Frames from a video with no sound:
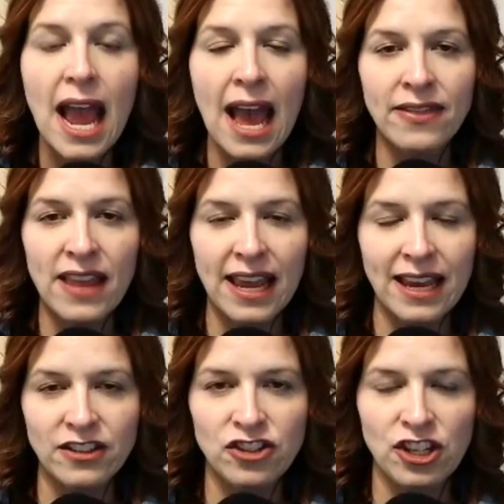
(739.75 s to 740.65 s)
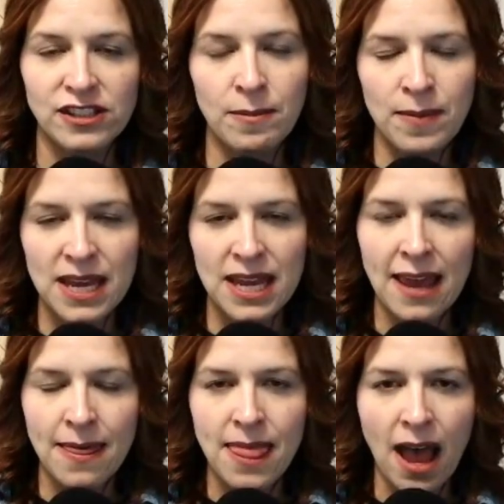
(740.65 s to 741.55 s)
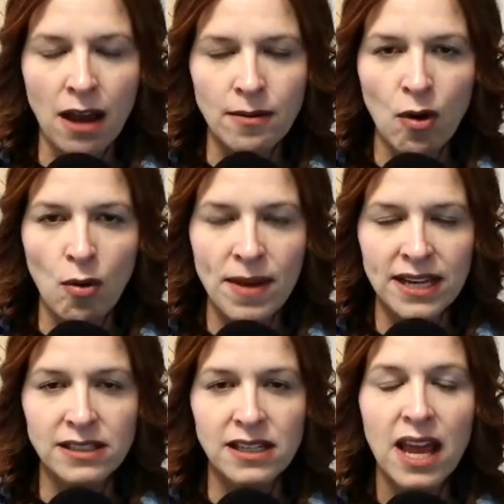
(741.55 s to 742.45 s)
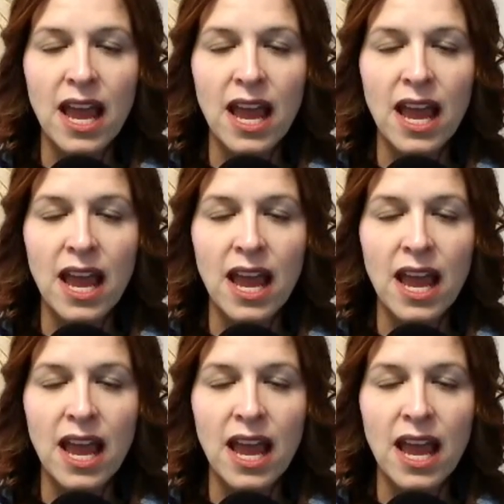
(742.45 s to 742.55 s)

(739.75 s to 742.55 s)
and they can just be in that moment.